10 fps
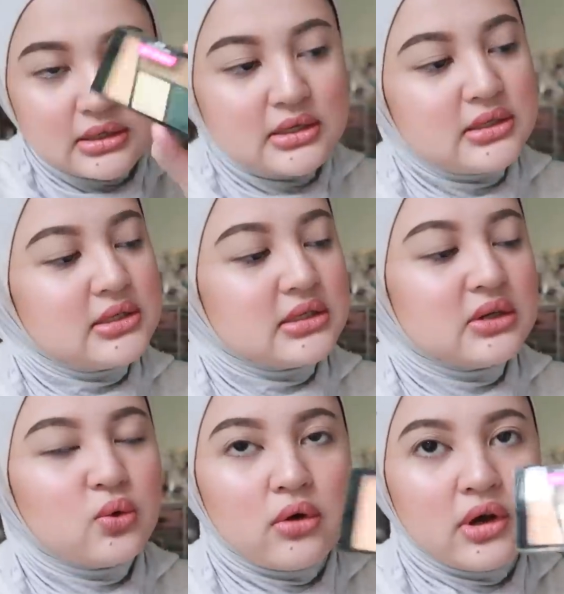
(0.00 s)
This is a
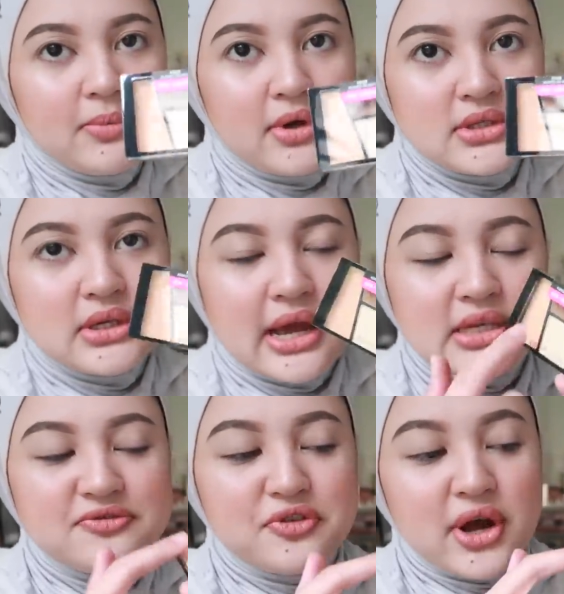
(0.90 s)
quad because it
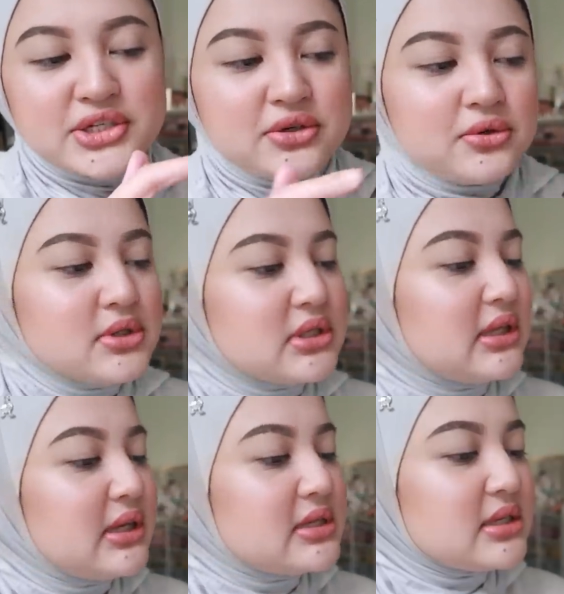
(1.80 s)
has four eyeshadows.
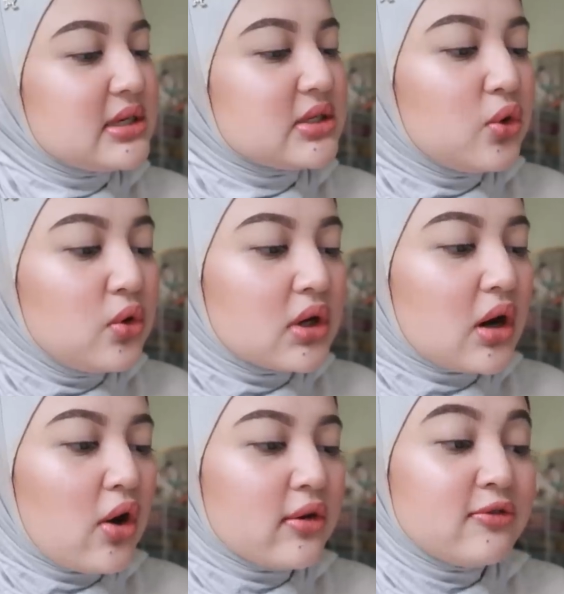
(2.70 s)
This is
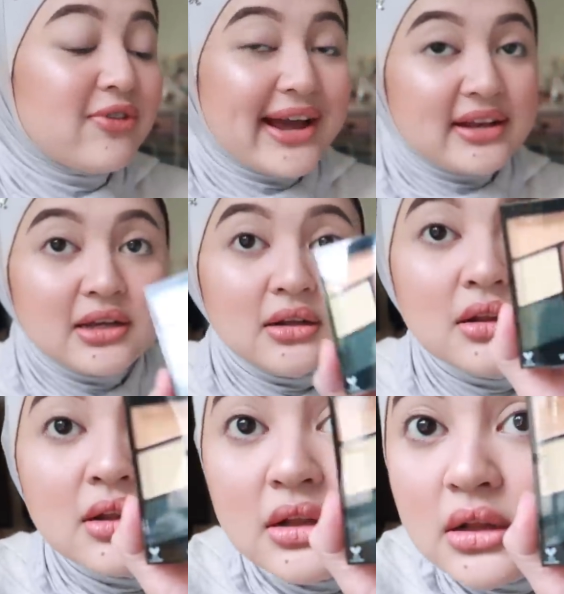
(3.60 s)
hook on vinyl.